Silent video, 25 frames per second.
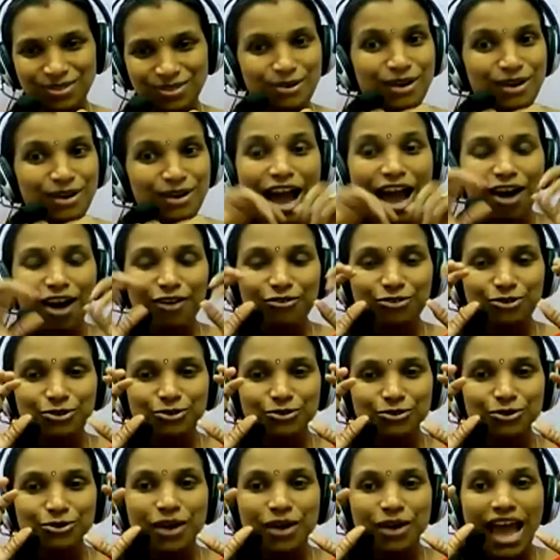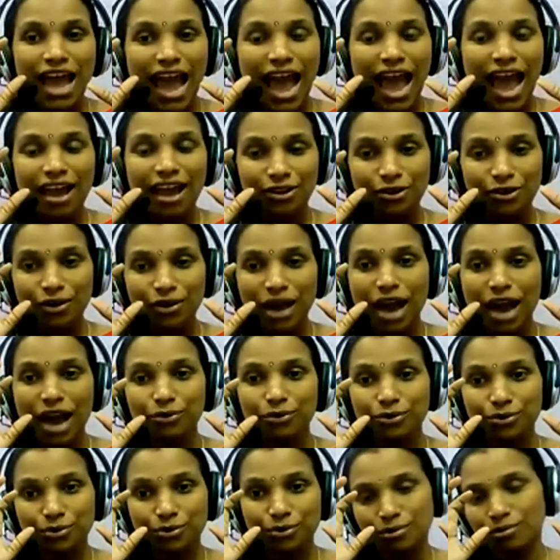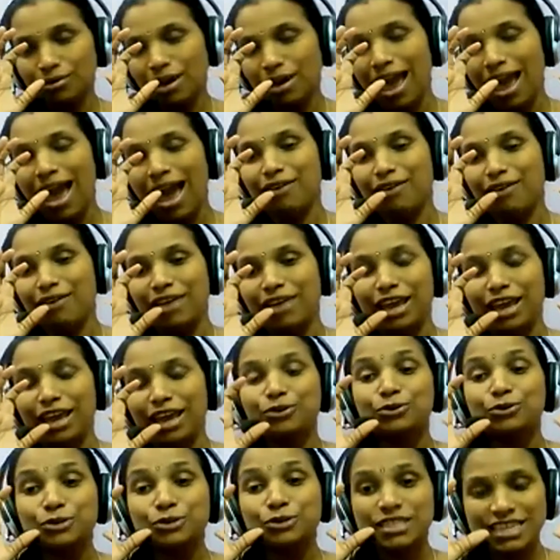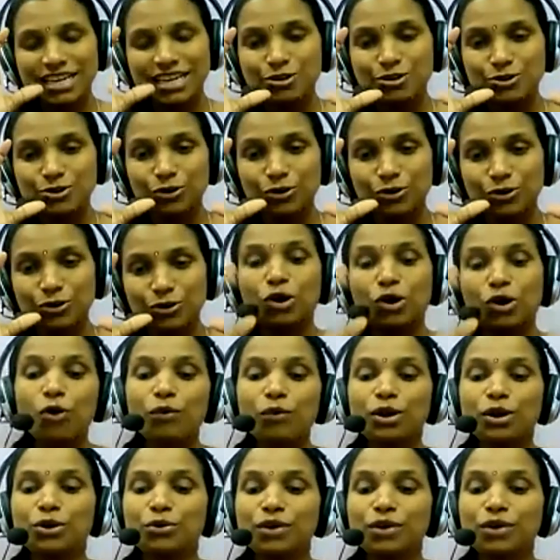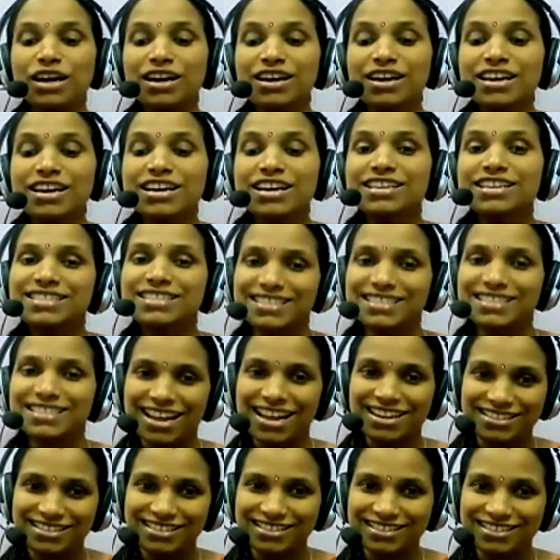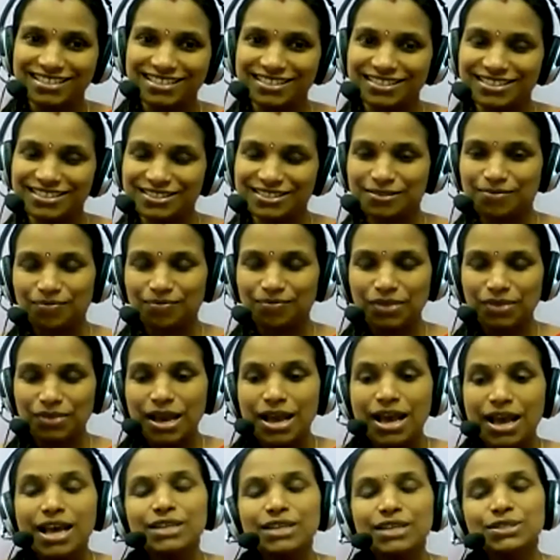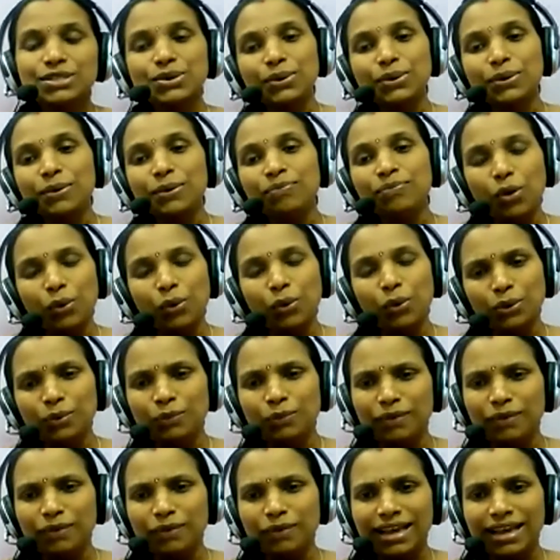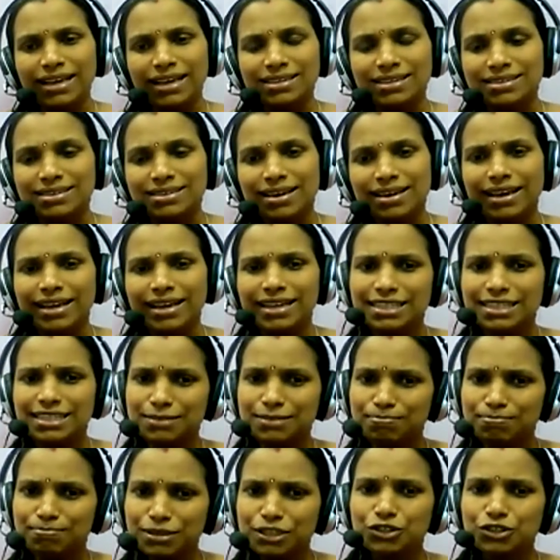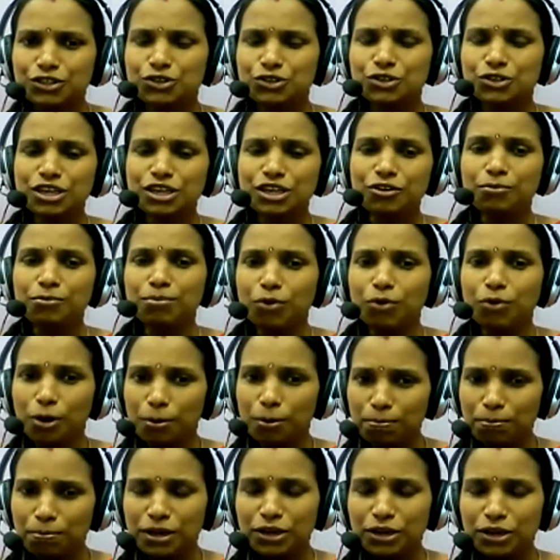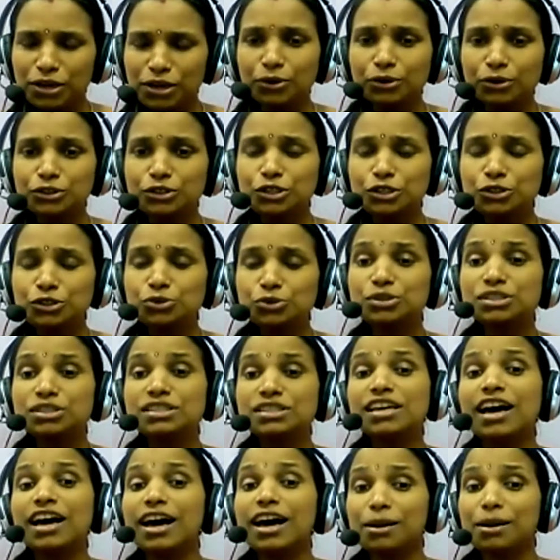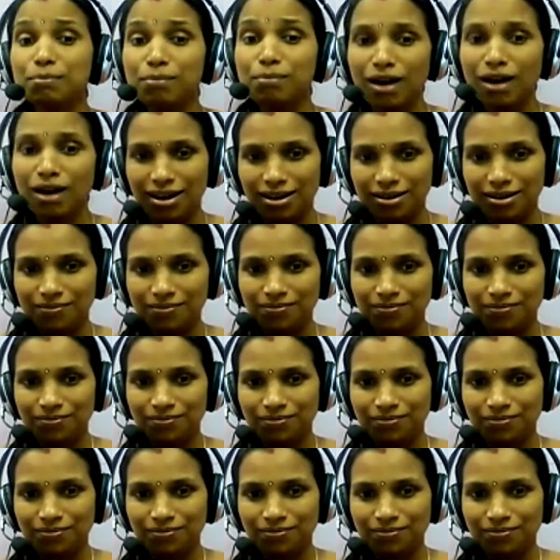You have to have a good control over your senses. So always it's better to give more priority to dharma,